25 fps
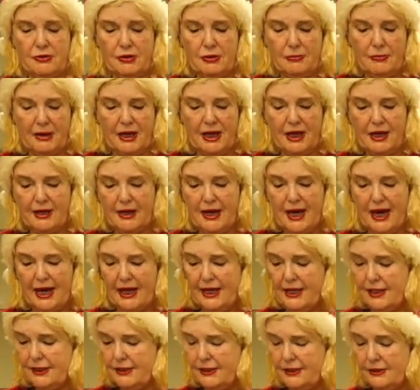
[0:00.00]
to make
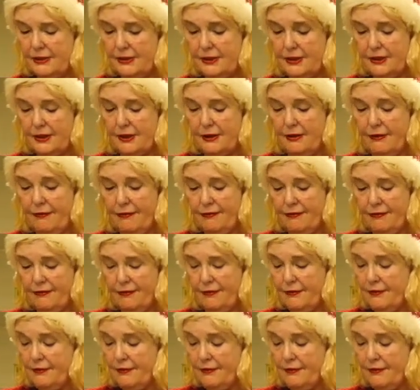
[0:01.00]
cakes and stuff,